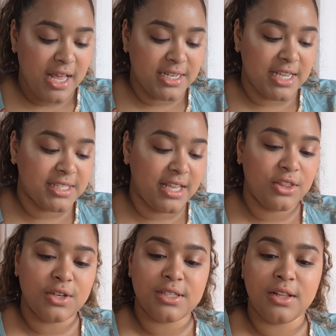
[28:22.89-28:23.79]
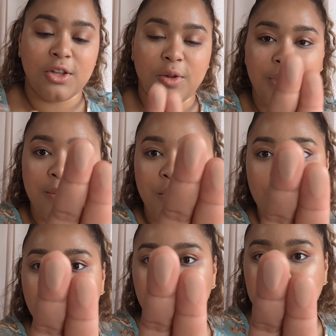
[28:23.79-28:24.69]
Tuscan looks a little bit
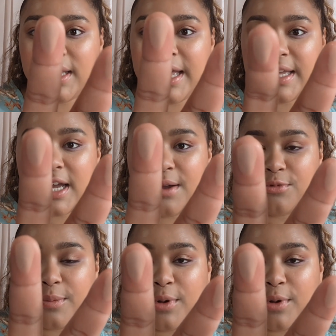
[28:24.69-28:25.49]
more like from